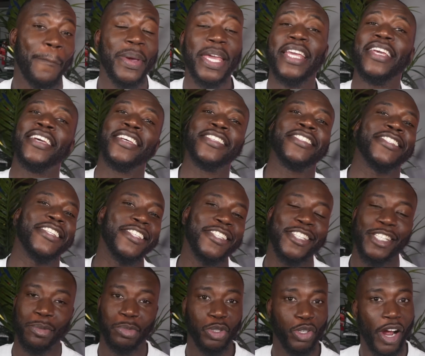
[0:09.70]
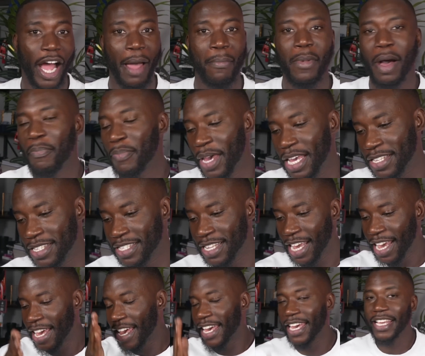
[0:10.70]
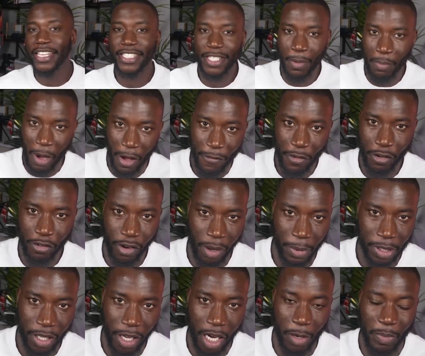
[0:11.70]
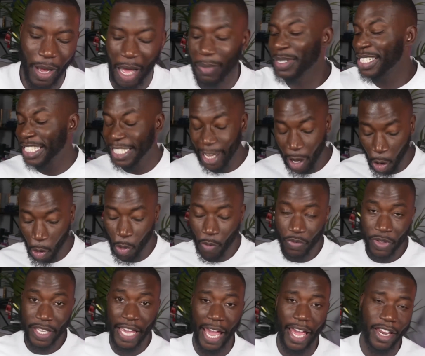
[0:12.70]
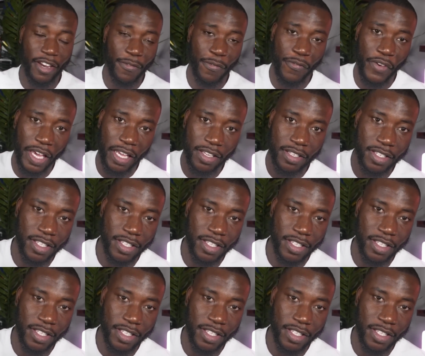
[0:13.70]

being consistent. I'm trying my best. It is the month of Ramadan, but I'm still getting things